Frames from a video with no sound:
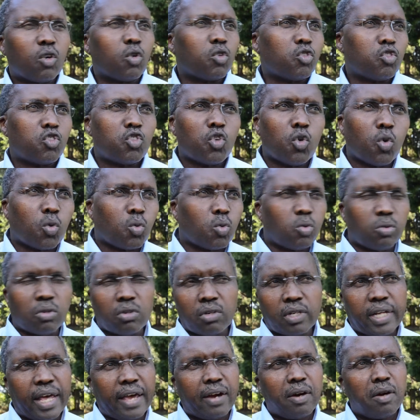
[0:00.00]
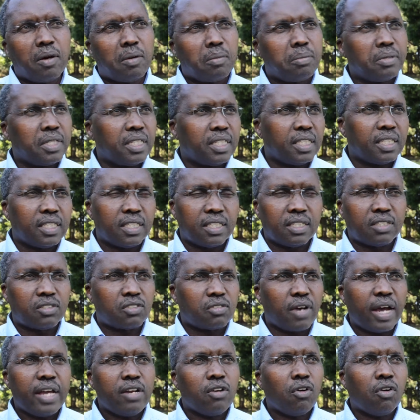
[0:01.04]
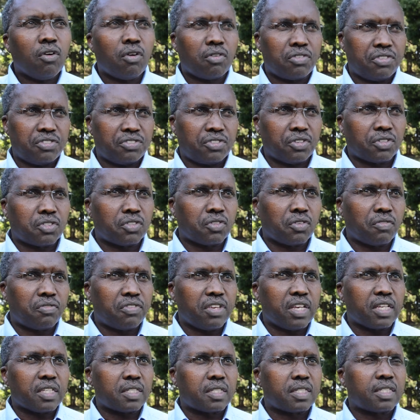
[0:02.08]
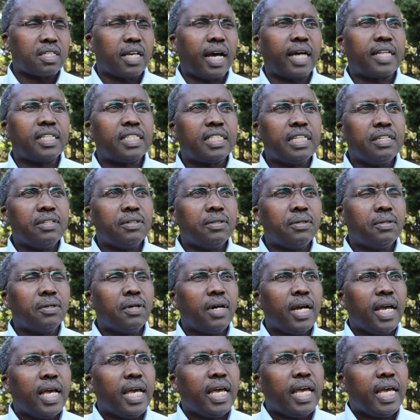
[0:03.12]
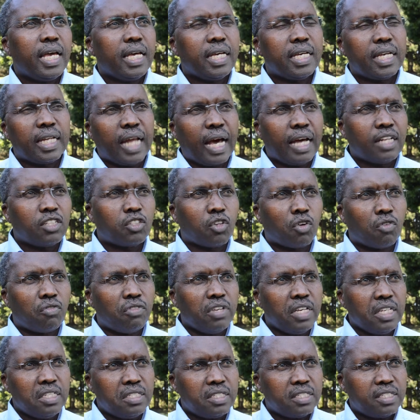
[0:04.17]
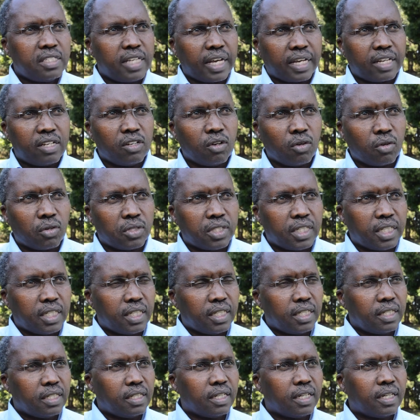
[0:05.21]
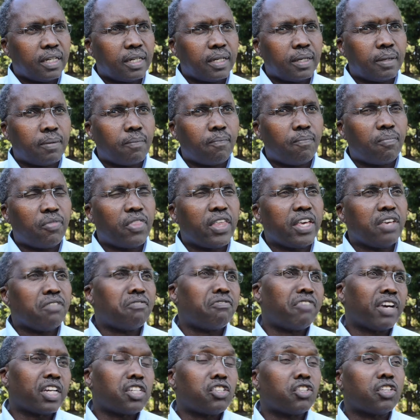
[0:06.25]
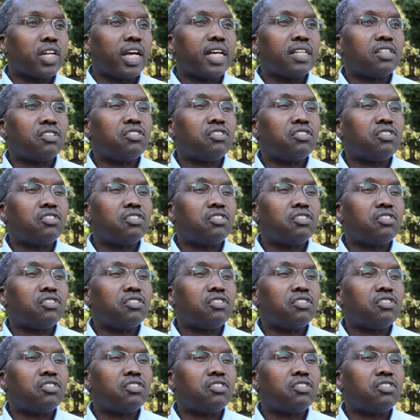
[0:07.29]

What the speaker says: control could not help. He tried all sorts of things until he learned of this technology, the infection and